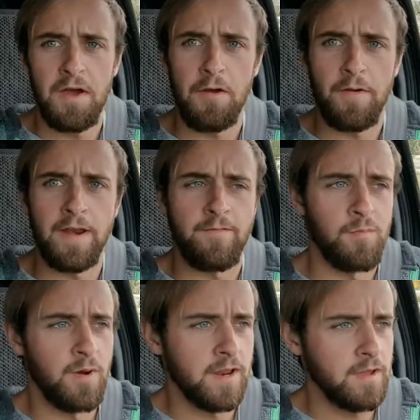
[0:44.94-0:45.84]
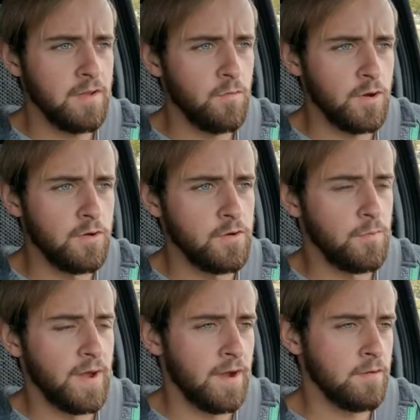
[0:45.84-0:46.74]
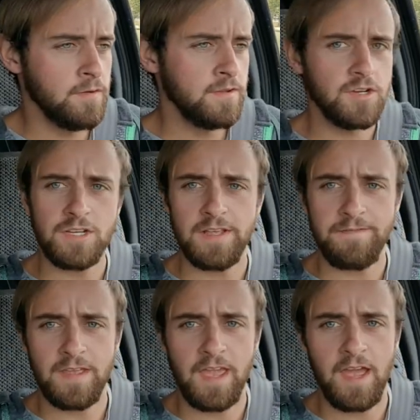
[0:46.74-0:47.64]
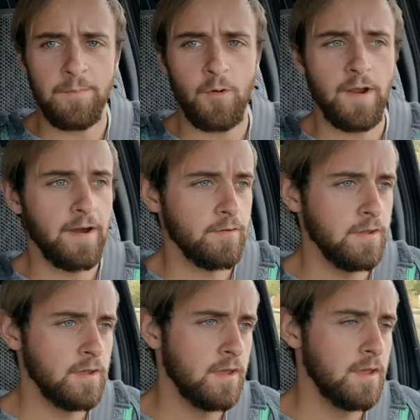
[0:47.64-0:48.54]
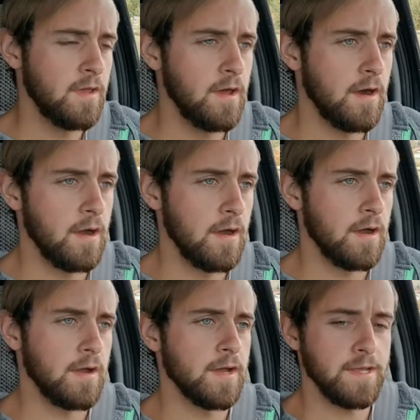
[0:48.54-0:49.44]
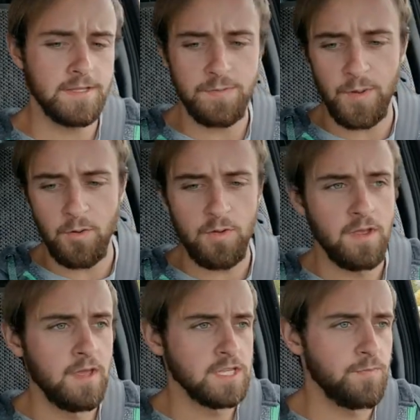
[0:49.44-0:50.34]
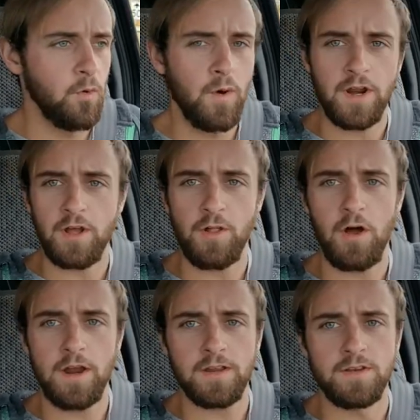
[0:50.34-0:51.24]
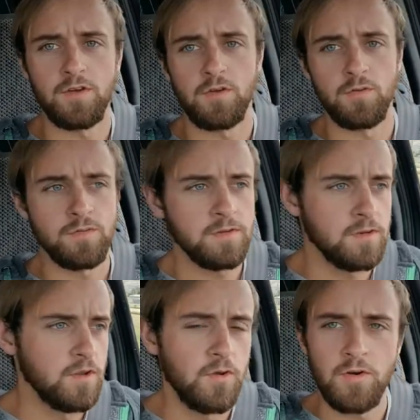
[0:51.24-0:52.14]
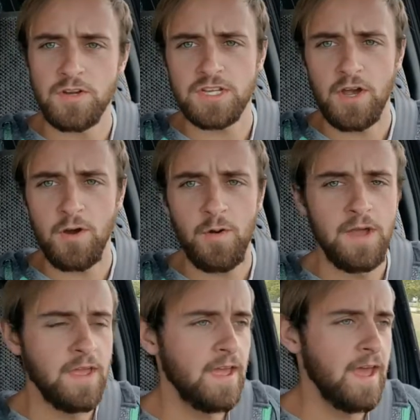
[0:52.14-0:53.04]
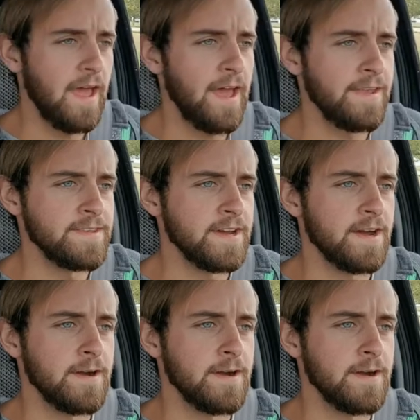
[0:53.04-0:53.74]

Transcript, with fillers: All right, everybody, we're hoodoo bound. Just left the campground. It's about 1 o'clock, noon or so, and